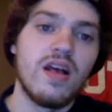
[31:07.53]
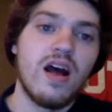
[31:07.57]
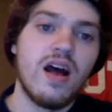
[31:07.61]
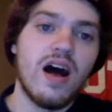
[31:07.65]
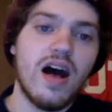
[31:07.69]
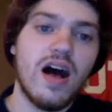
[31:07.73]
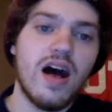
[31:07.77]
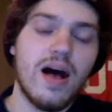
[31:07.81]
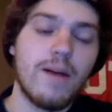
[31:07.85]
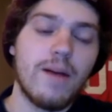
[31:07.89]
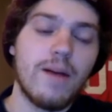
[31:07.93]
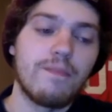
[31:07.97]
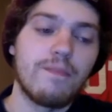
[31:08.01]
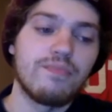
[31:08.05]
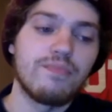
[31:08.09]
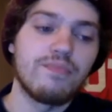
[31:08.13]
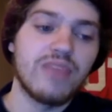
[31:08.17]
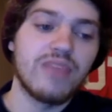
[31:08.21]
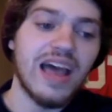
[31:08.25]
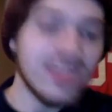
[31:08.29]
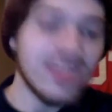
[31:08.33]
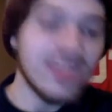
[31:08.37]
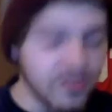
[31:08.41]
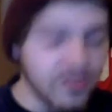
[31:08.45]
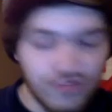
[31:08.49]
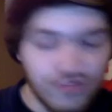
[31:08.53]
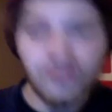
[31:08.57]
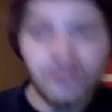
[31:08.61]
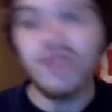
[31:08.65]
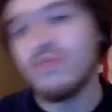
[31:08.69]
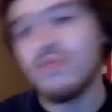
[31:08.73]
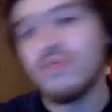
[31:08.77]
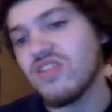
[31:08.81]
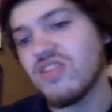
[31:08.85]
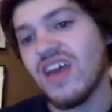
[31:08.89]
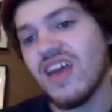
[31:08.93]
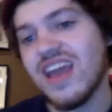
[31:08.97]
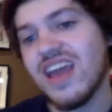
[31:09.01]
On the flip
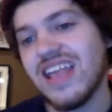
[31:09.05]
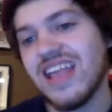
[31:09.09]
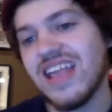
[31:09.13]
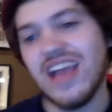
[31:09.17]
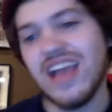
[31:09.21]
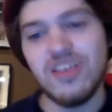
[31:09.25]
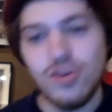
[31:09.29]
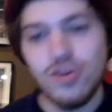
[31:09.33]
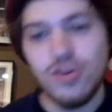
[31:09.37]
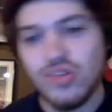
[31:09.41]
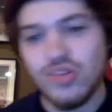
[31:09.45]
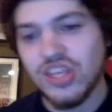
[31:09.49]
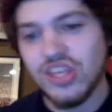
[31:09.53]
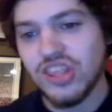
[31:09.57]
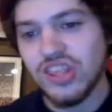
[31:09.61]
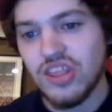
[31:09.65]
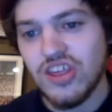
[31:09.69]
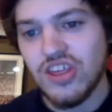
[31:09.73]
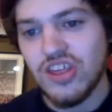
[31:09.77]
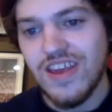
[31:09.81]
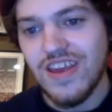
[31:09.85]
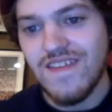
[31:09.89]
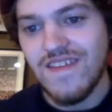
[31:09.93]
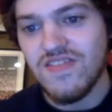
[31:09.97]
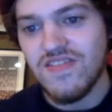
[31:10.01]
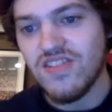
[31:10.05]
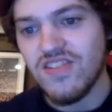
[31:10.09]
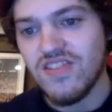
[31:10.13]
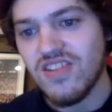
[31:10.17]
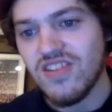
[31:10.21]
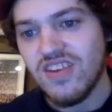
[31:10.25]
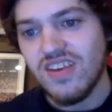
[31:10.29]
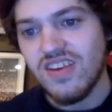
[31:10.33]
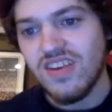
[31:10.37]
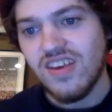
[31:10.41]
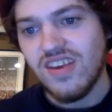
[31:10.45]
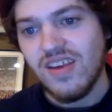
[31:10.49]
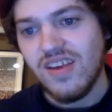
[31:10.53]
side, I do think the Chiefs
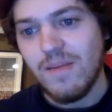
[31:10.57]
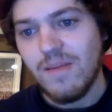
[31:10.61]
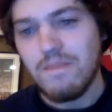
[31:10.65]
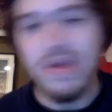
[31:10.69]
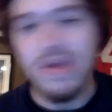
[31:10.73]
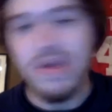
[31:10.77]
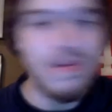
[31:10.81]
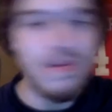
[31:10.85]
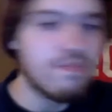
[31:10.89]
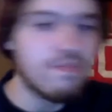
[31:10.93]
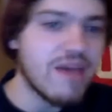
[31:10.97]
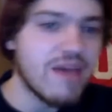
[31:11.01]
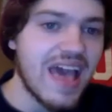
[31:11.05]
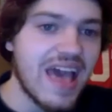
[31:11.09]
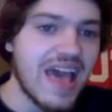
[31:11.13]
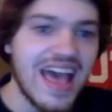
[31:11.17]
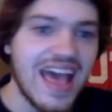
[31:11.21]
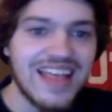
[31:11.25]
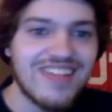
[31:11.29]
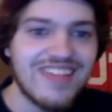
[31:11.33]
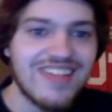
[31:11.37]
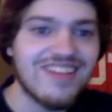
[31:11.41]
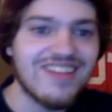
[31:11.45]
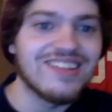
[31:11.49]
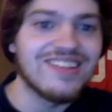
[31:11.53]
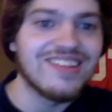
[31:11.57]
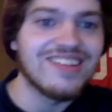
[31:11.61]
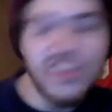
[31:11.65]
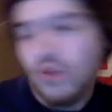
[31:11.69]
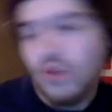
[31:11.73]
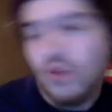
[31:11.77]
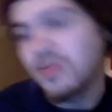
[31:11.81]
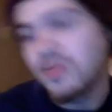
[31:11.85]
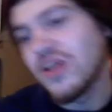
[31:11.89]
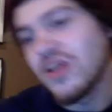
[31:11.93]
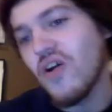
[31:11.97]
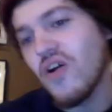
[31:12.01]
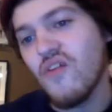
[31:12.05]
being bad is a little
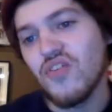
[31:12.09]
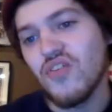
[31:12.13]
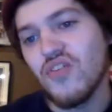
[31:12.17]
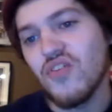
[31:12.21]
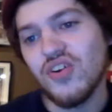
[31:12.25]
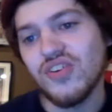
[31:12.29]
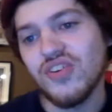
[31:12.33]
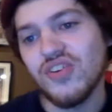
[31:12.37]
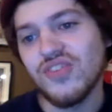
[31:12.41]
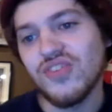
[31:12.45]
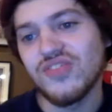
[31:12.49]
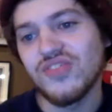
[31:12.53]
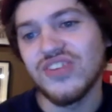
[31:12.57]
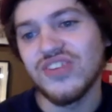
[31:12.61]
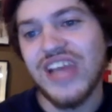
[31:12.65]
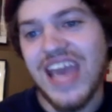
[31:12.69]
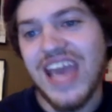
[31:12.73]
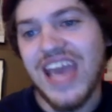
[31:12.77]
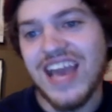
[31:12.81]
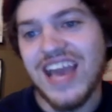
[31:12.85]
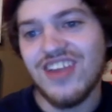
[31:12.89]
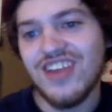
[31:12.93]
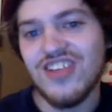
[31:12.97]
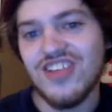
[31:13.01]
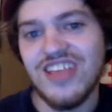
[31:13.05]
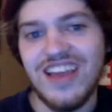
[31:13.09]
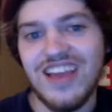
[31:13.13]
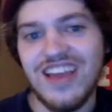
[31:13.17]
bit overreaction.